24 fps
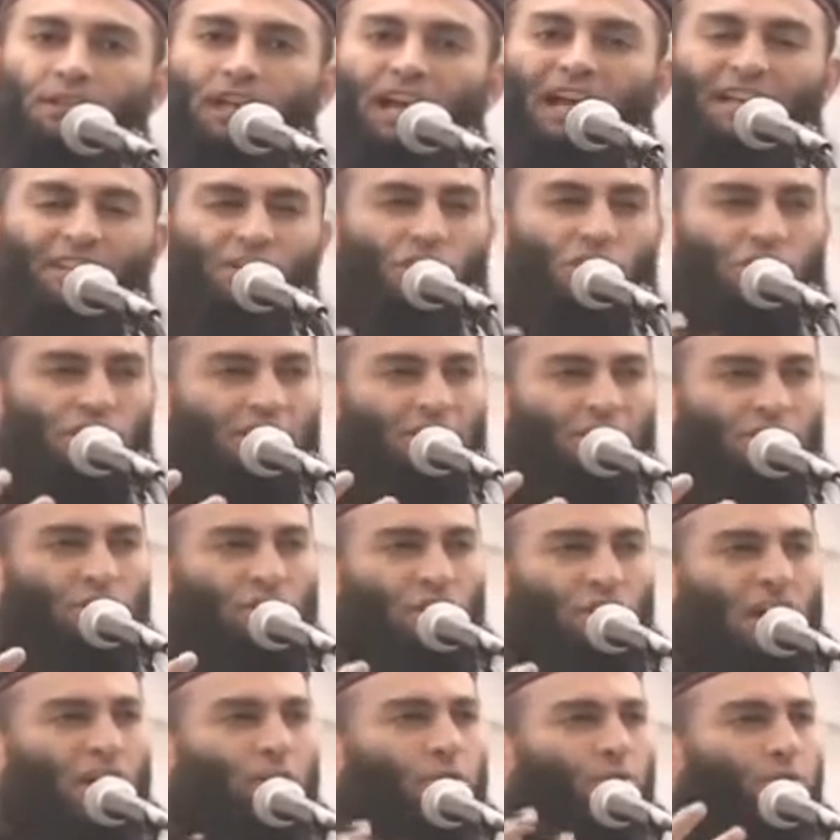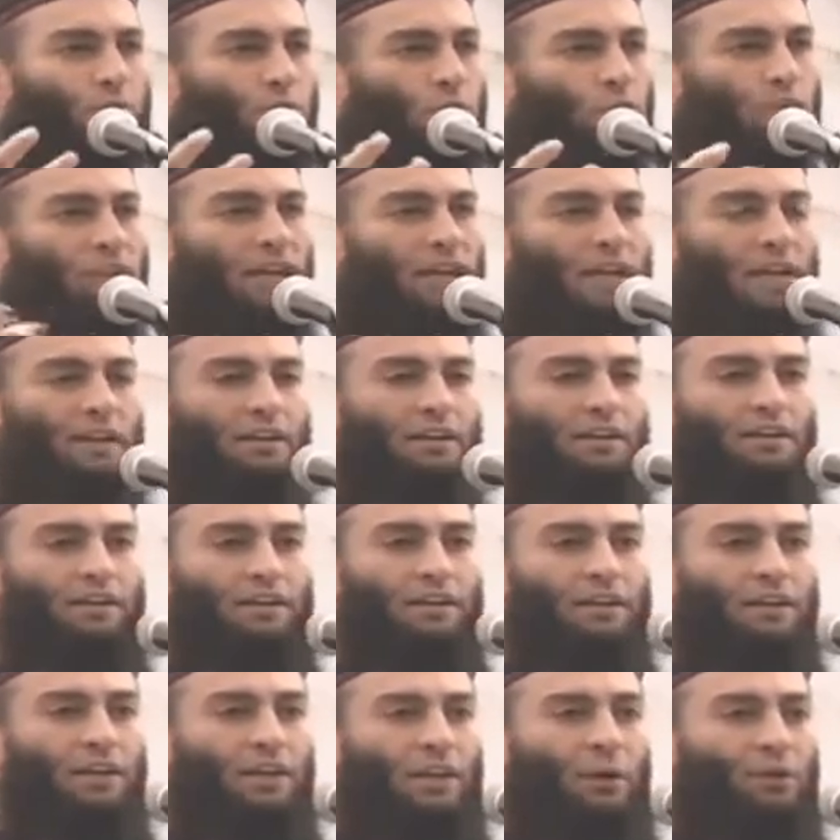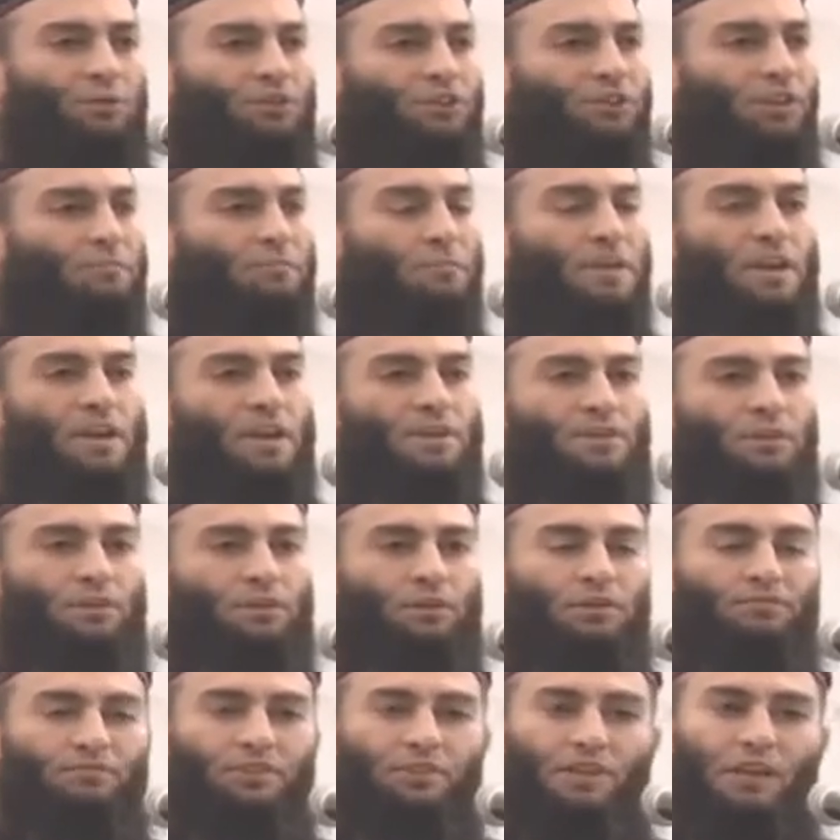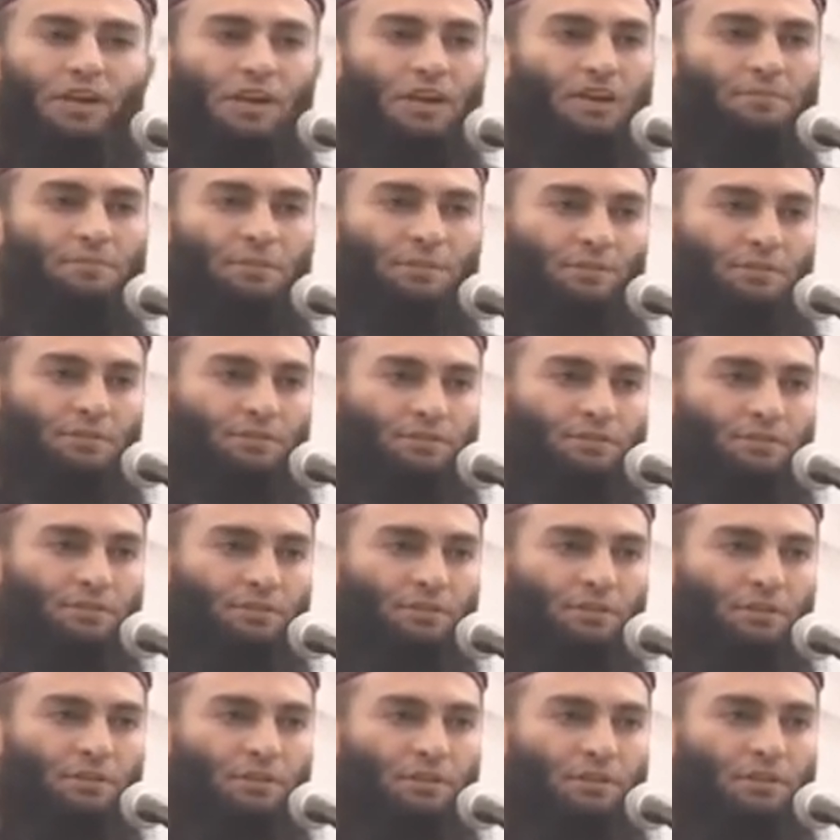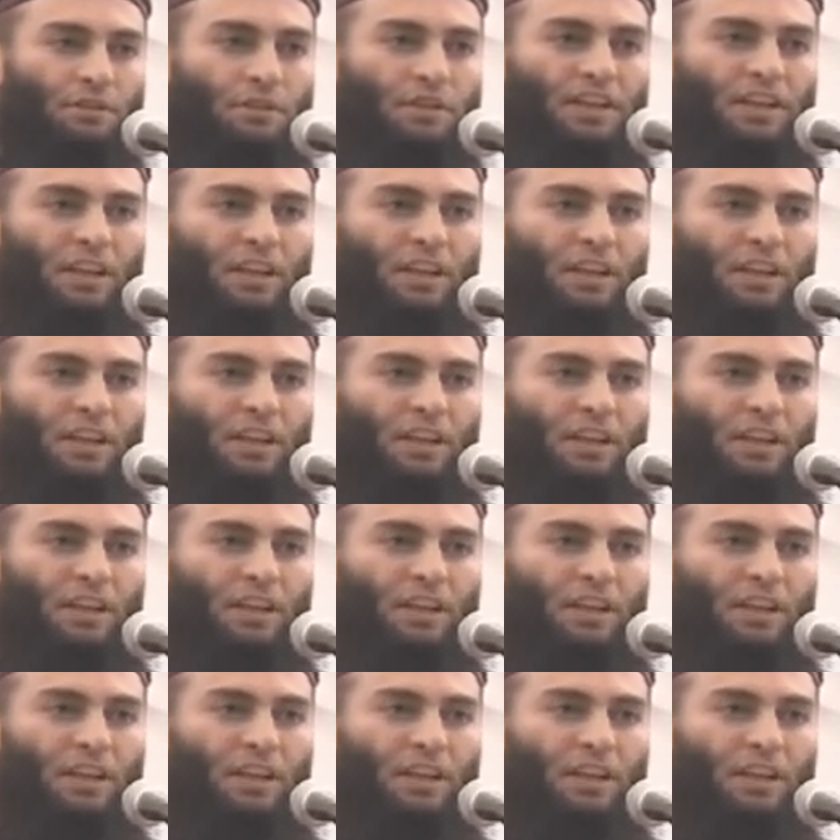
a judge, a ruler. He was a commander of the armies.